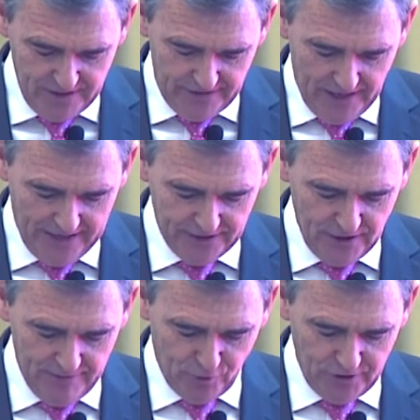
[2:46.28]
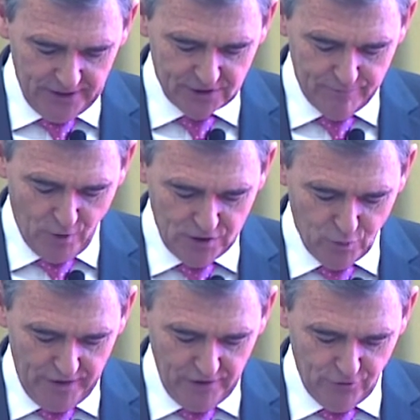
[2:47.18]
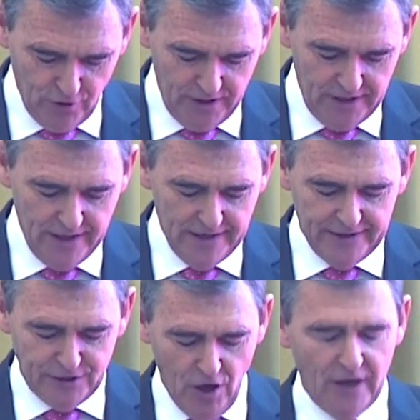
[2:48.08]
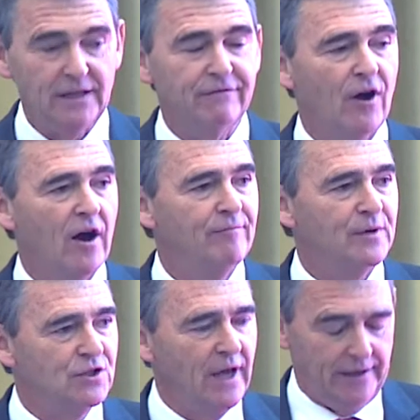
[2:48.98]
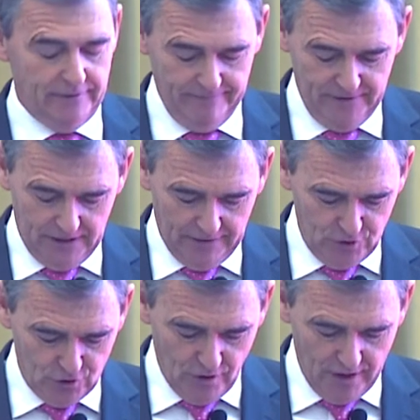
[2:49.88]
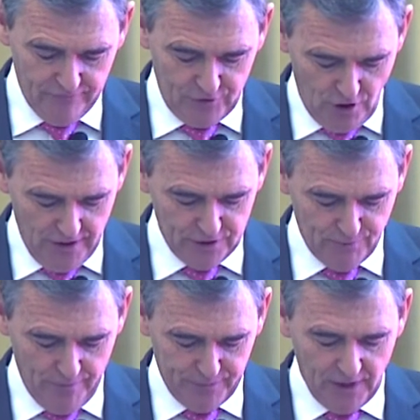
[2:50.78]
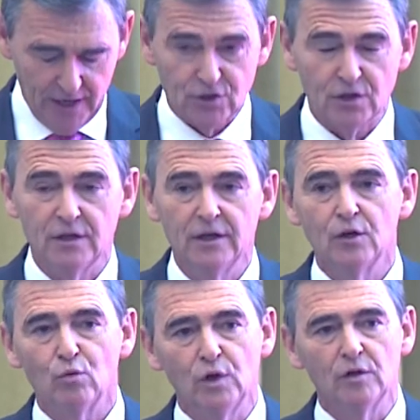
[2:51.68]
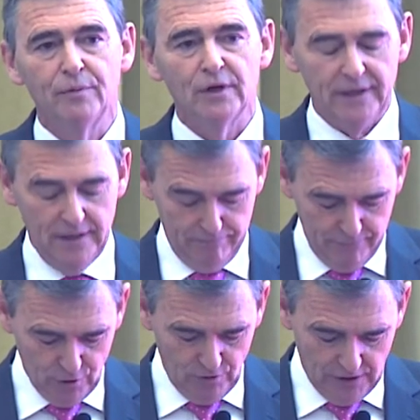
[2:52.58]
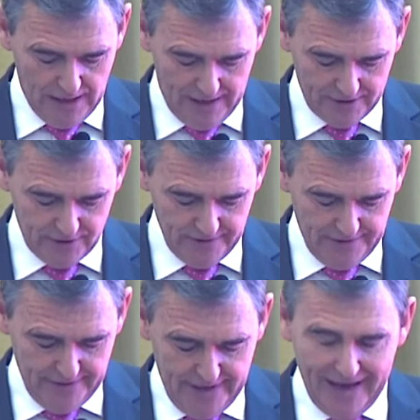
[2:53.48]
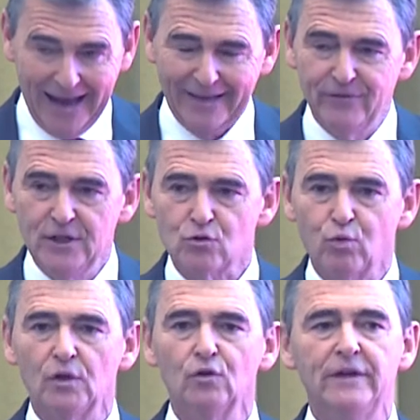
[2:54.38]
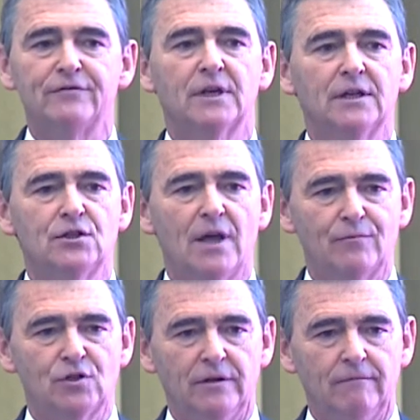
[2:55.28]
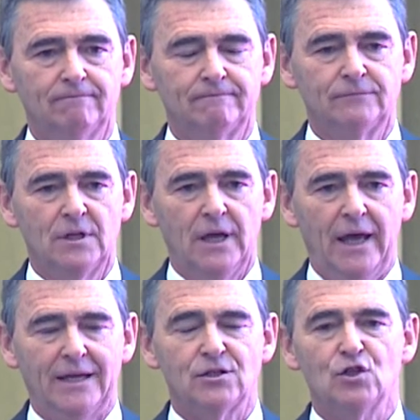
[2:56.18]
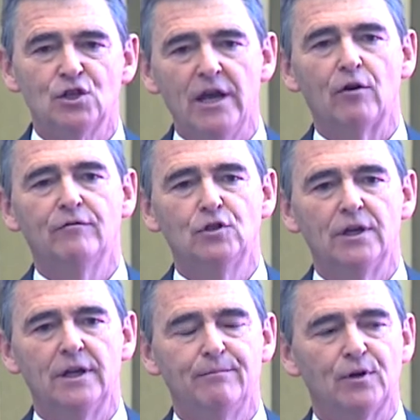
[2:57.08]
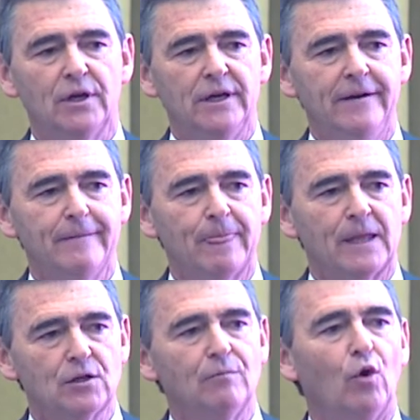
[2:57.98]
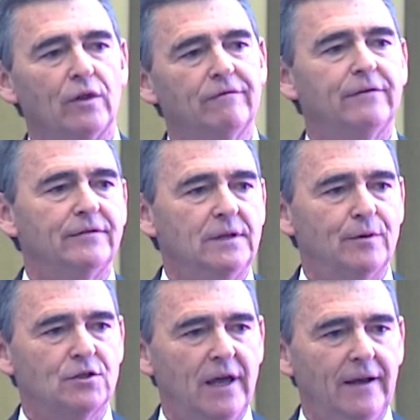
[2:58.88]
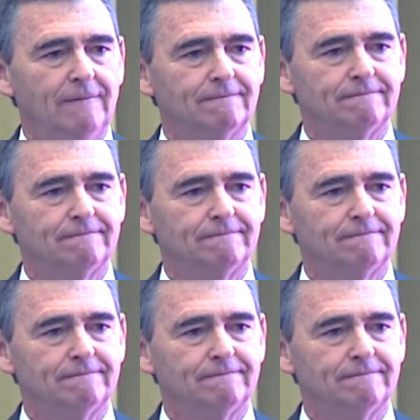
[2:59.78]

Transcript: The ANZ predicts that by 2030, 95% of China's population will be middle class. And this will lift consumption as a share of GDP to more than 50%.